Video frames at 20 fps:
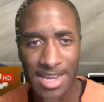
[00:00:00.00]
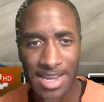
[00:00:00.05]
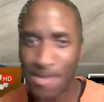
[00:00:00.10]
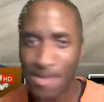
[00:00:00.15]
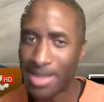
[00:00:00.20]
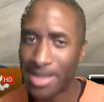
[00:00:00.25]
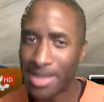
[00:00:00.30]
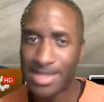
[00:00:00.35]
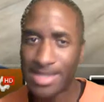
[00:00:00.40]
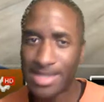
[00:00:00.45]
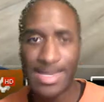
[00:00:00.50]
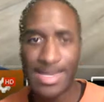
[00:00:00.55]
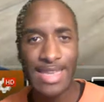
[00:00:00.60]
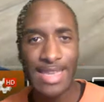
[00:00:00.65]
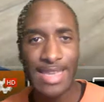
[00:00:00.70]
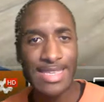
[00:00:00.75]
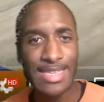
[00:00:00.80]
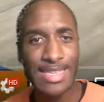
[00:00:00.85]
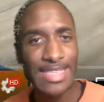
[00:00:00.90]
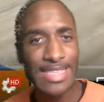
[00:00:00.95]
I'm not
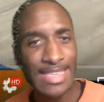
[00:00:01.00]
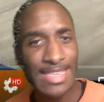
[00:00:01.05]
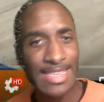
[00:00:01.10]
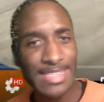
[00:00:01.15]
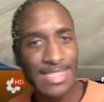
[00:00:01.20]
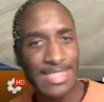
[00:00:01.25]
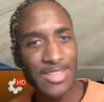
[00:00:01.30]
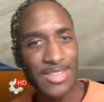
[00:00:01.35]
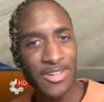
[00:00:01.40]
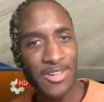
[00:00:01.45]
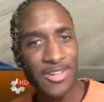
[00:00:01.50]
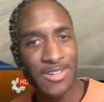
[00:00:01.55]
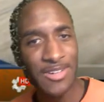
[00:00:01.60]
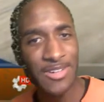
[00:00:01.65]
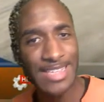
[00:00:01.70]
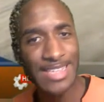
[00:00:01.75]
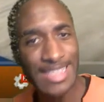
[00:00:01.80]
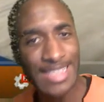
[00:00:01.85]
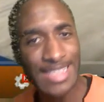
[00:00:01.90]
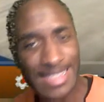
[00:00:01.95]
saying it isn't or
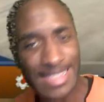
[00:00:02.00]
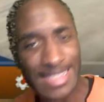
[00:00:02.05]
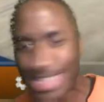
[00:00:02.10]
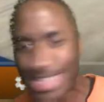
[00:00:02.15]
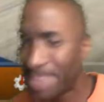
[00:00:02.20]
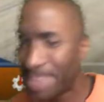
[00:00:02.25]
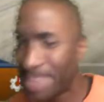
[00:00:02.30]
it isn't.